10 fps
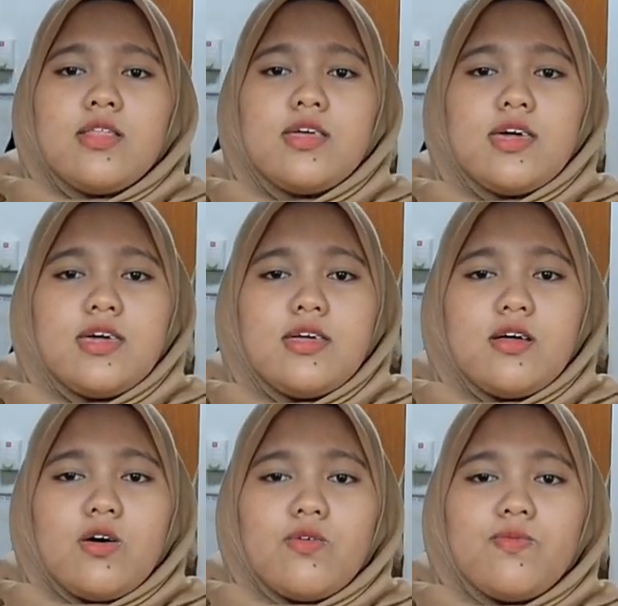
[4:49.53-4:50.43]
The
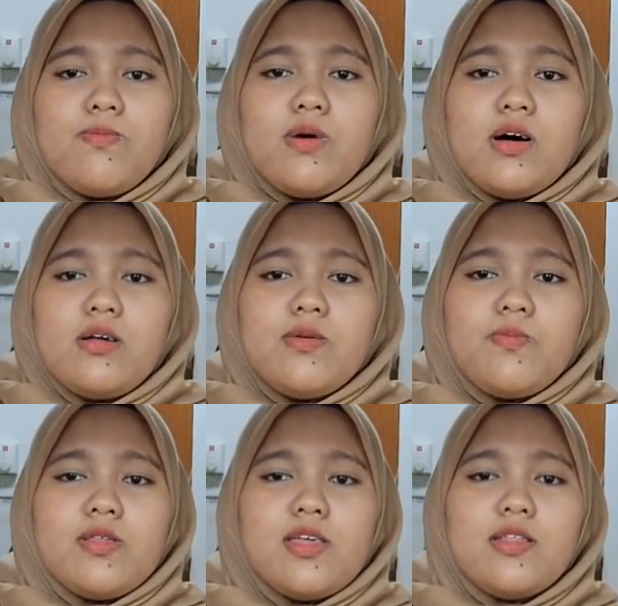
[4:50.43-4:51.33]
head of bar
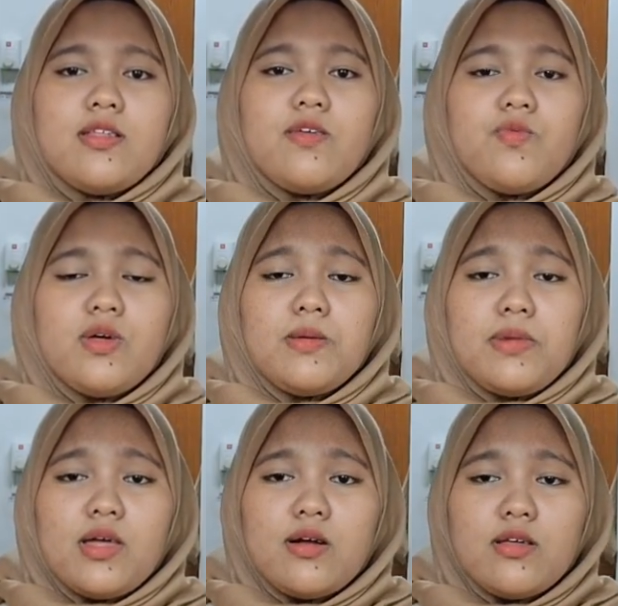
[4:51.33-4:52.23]
represents the difference in
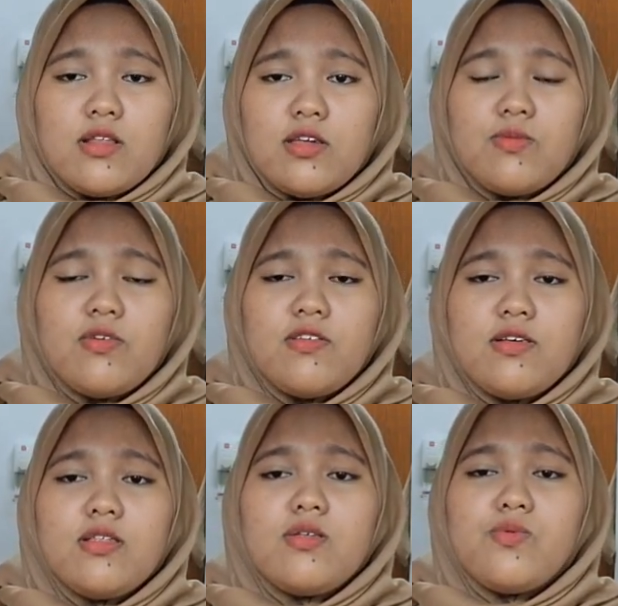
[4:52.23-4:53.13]
malaria
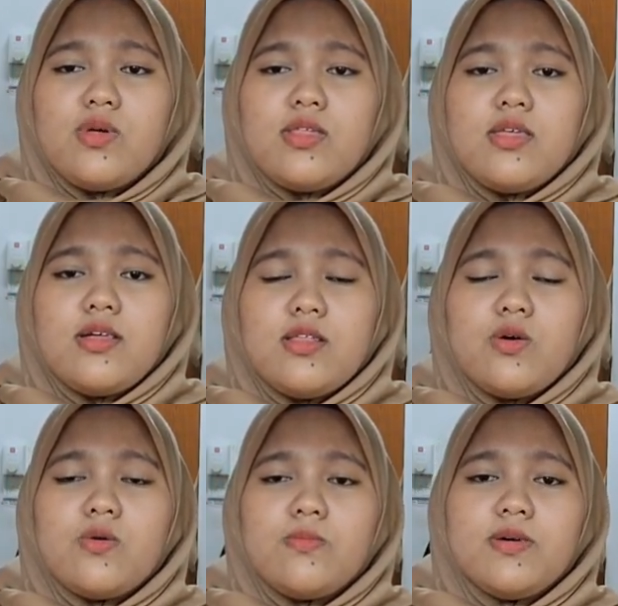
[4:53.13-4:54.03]
transmission risk
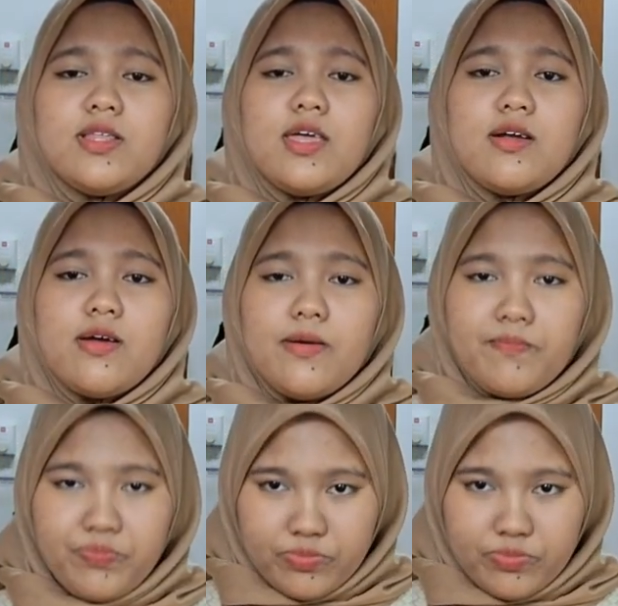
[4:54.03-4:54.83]
in urban area.